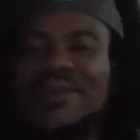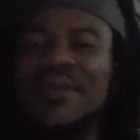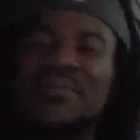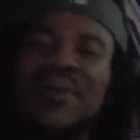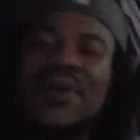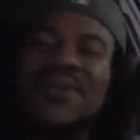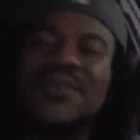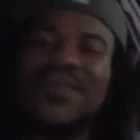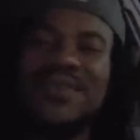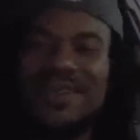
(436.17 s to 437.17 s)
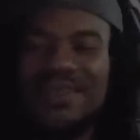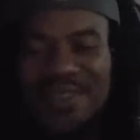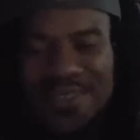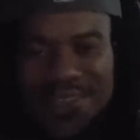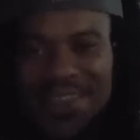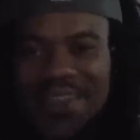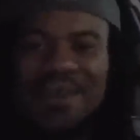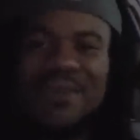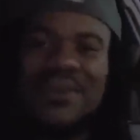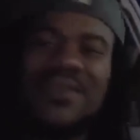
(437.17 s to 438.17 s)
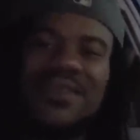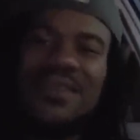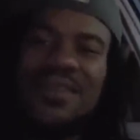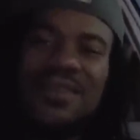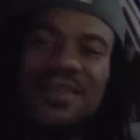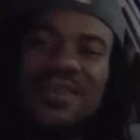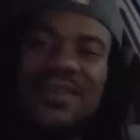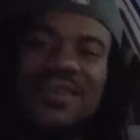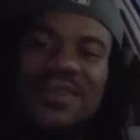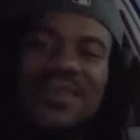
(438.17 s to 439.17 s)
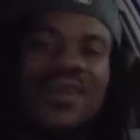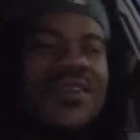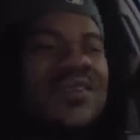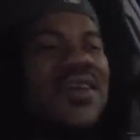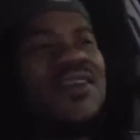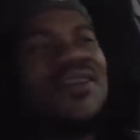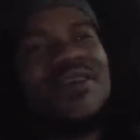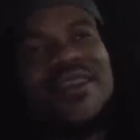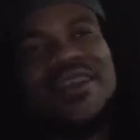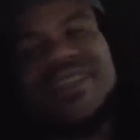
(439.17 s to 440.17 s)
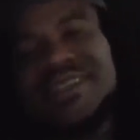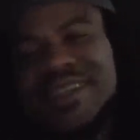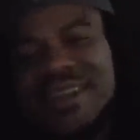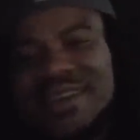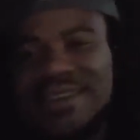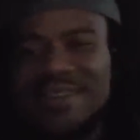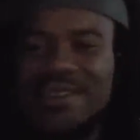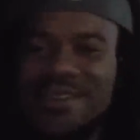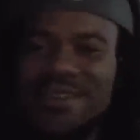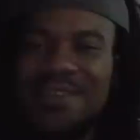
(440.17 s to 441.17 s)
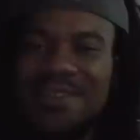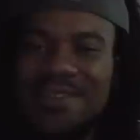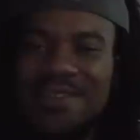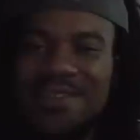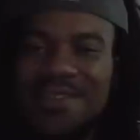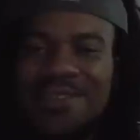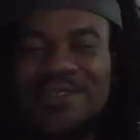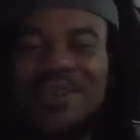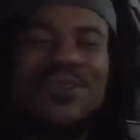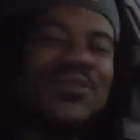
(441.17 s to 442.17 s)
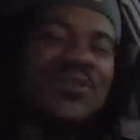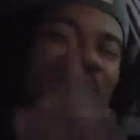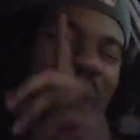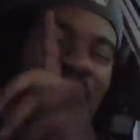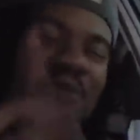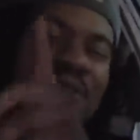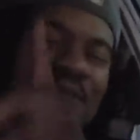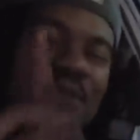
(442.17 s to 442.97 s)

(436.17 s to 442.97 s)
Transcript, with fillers: you a boss, you a CEO. Yeah, you got the nerve to diss a nigga. Who told you to reward